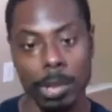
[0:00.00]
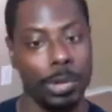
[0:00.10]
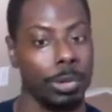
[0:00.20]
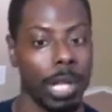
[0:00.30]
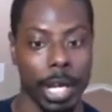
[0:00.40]
We
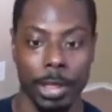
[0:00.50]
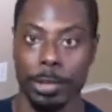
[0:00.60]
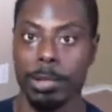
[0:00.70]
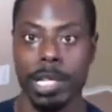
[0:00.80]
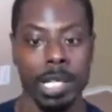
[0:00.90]
go through like
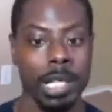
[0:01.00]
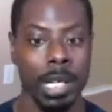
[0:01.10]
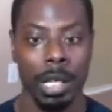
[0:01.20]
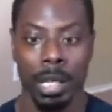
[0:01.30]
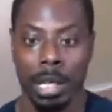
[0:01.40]

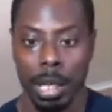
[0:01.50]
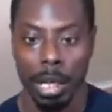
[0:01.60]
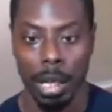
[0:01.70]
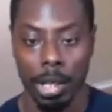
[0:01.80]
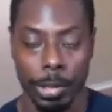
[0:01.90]
three
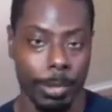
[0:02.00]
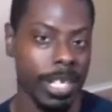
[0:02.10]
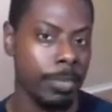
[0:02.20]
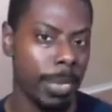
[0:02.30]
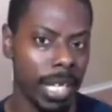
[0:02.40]

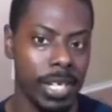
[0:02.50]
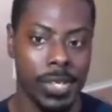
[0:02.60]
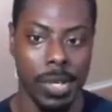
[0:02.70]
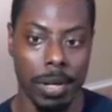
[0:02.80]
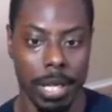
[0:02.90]

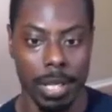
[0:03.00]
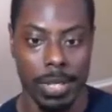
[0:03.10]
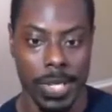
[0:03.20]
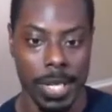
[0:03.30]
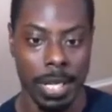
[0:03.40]
mini
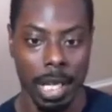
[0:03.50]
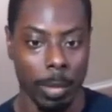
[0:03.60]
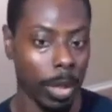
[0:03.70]
circuits,